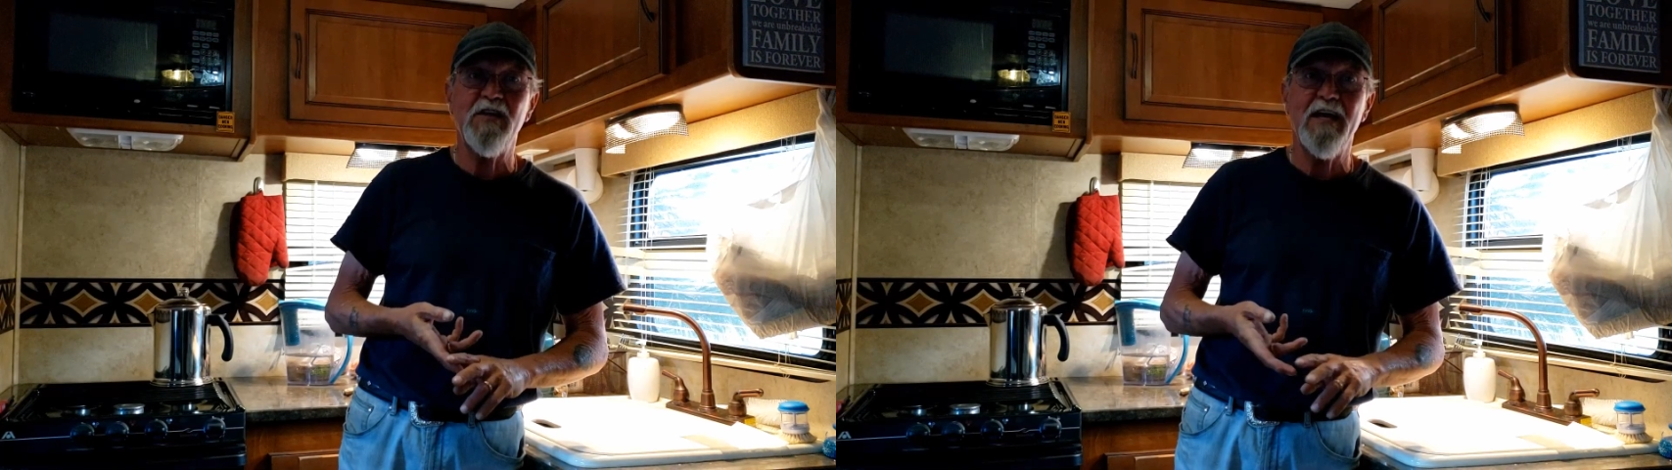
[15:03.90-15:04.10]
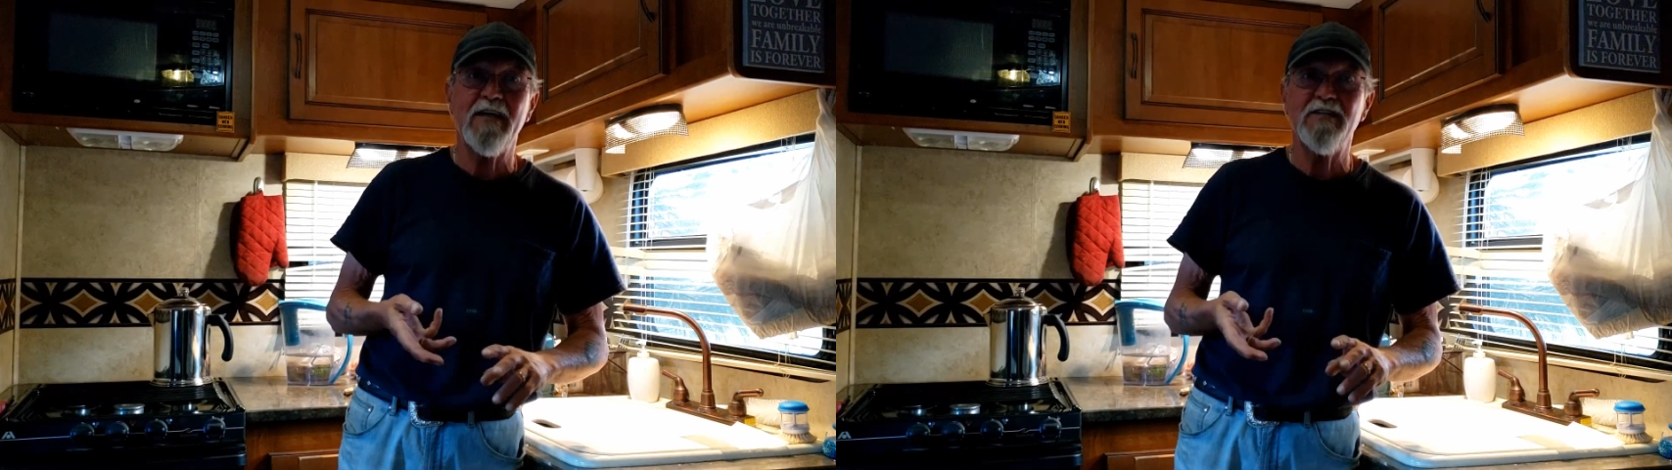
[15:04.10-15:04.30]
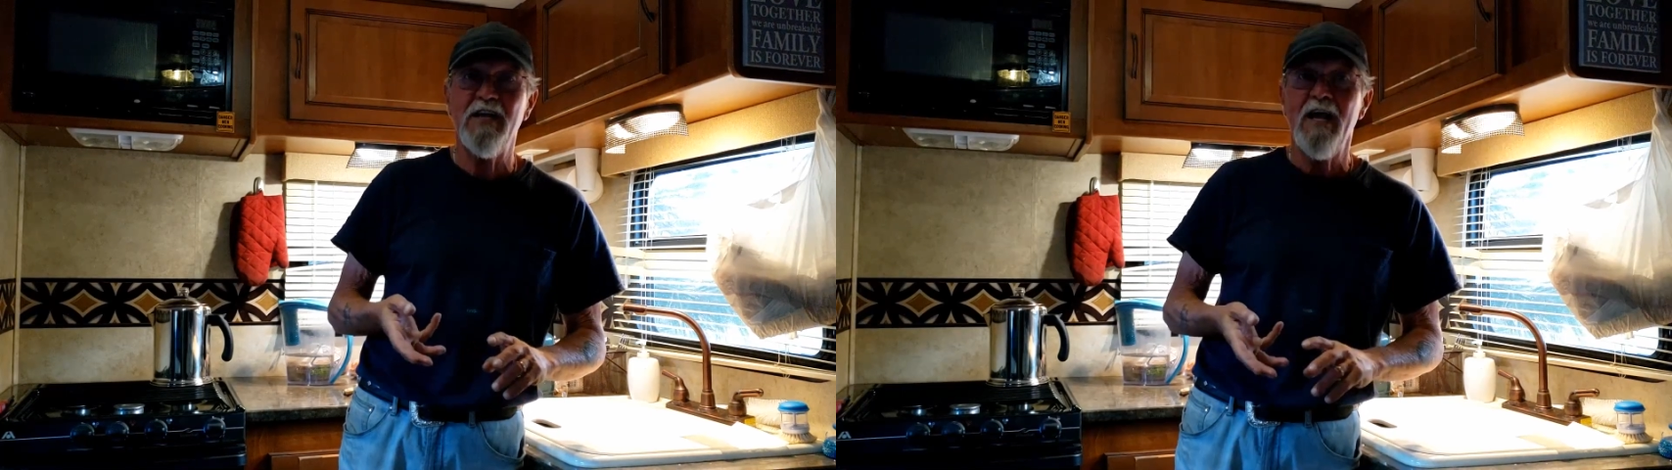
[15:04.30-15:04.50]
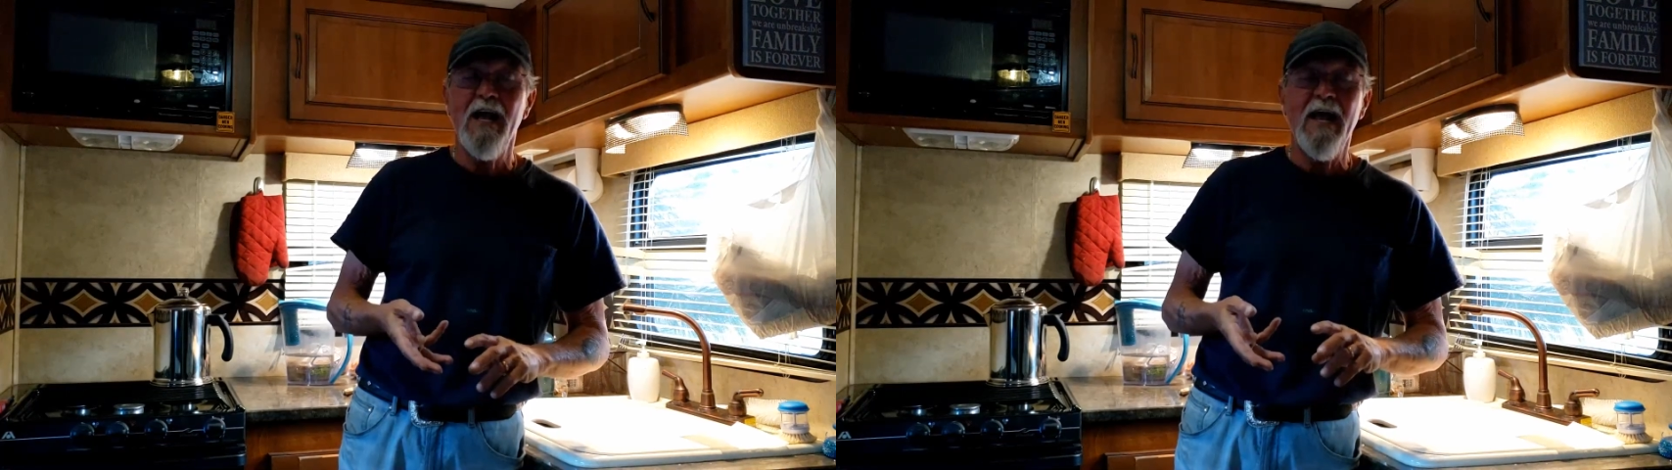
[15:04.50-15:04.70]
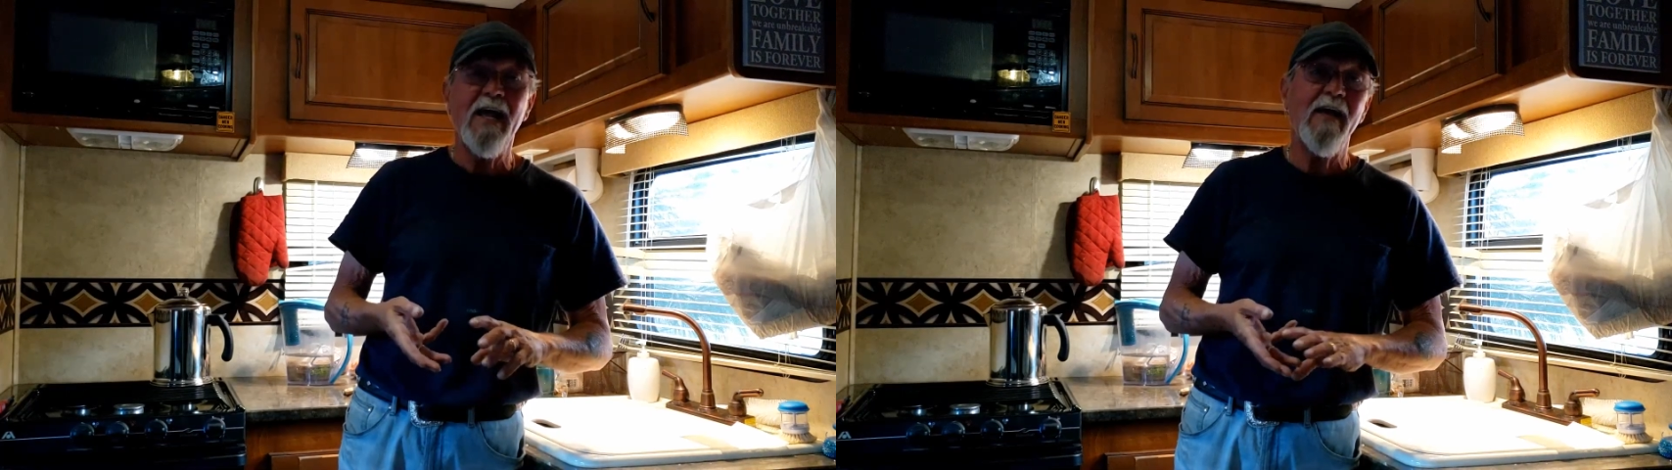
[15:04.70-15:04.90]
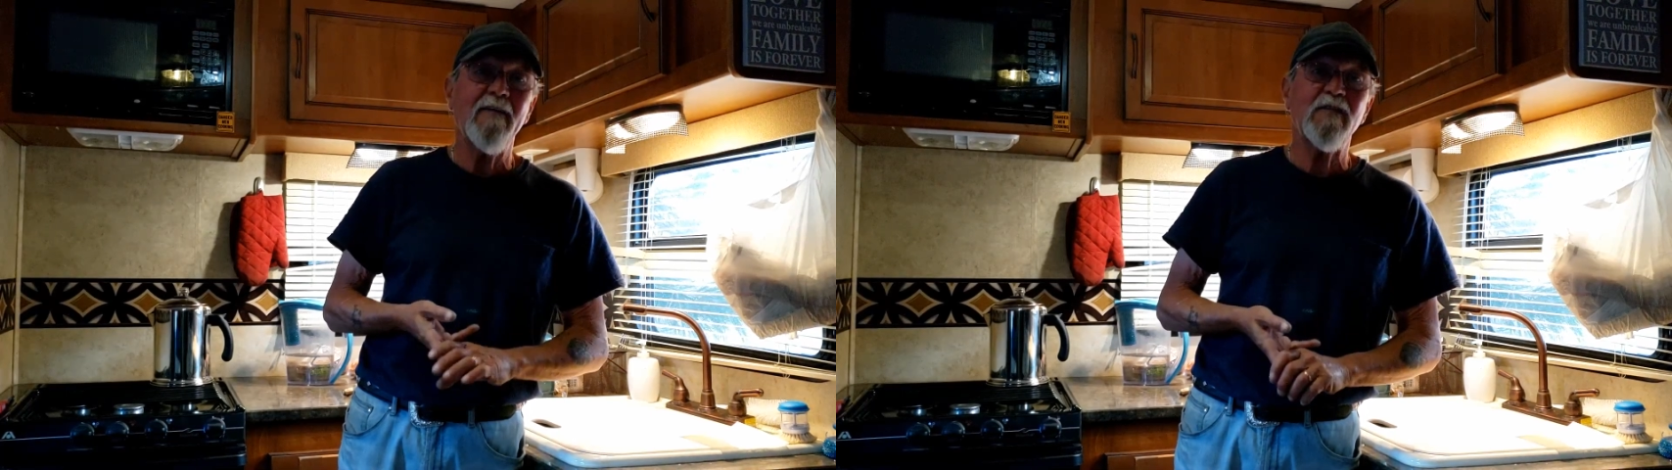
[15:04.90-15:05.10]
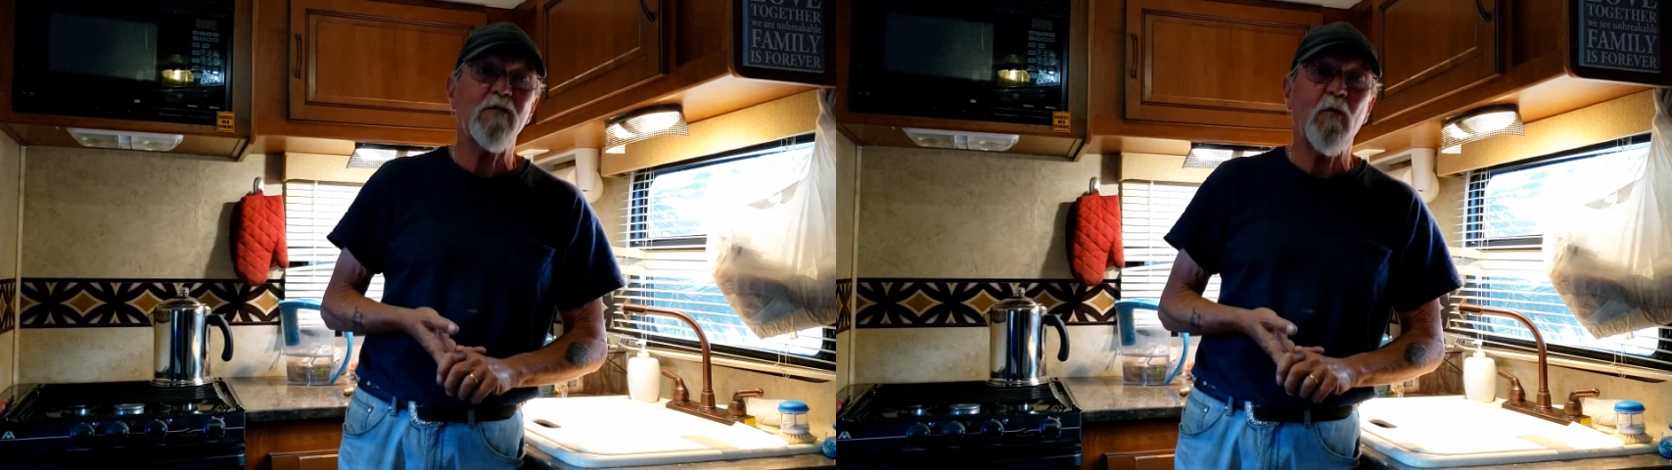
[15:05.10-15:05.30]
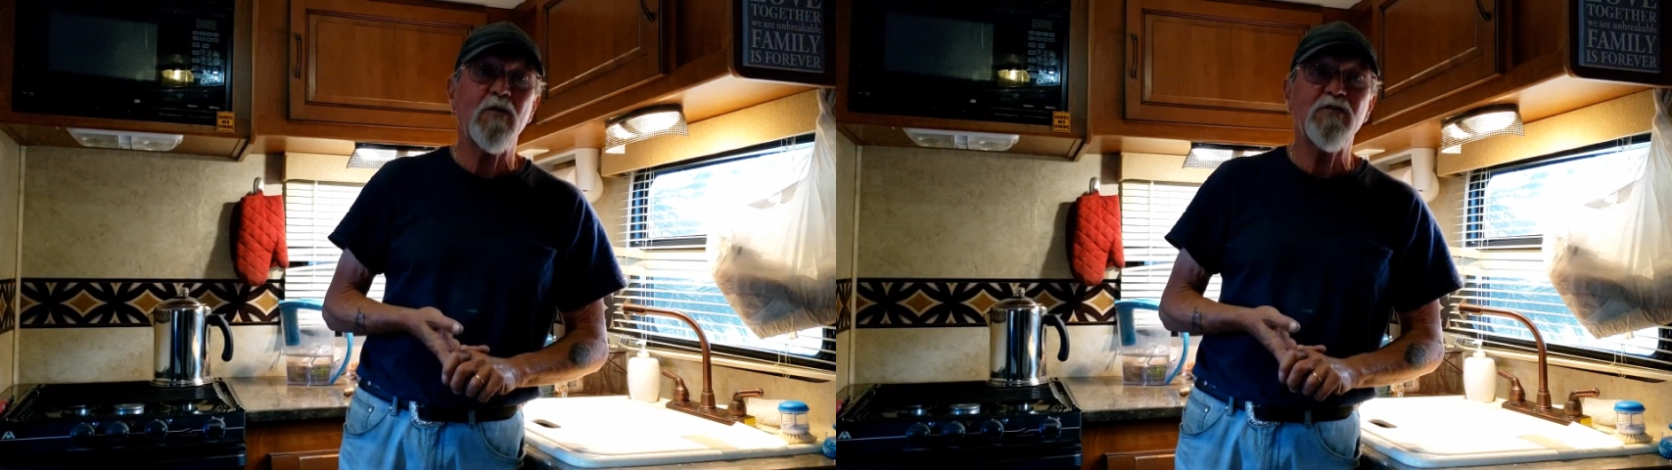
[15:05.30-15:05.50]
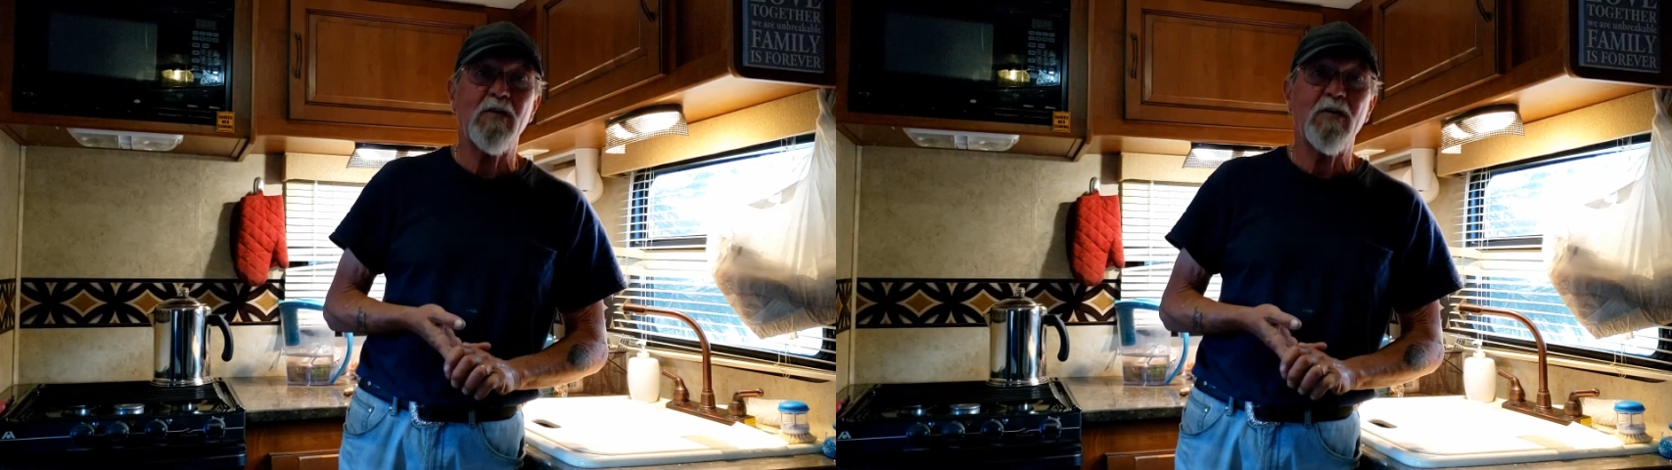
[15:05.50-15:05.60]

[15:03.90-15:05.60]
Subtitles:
things, and of course